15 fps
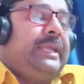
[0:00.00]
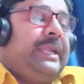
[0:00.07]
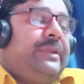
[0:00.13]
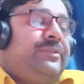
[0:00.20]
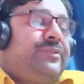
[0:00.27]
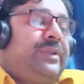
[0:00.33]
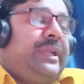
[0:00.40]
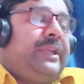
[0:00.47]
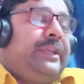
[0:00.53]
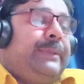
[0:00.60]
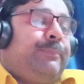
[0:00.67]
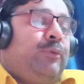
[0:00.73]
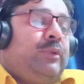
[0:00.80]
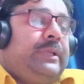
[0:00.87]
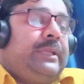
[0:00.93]
and drained
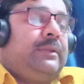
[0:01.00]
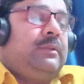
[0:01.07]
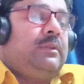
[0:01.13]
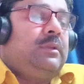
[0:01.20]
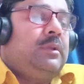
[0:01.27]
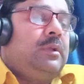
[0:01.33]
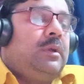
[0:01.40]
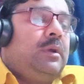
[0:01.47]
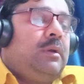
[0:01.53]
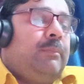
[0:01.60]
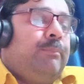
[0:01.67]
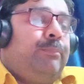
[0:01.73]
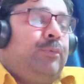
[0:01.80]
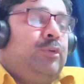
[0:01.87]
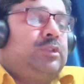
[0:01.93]
Napoleon
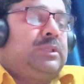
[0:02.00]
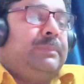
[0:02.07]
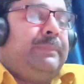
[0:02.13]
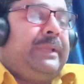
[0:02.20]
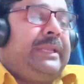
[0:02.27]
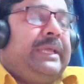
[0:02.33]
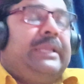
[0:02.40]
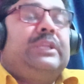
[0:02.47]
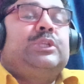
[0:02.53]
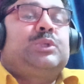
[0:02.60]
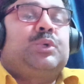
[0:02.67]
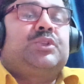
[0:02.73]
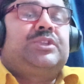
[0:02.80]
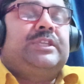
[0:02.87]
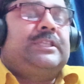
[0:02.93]
both men and
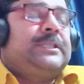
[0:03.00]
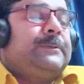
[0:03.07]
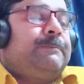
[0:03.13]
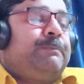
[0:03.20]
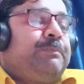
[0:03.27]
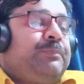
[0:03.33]
resources.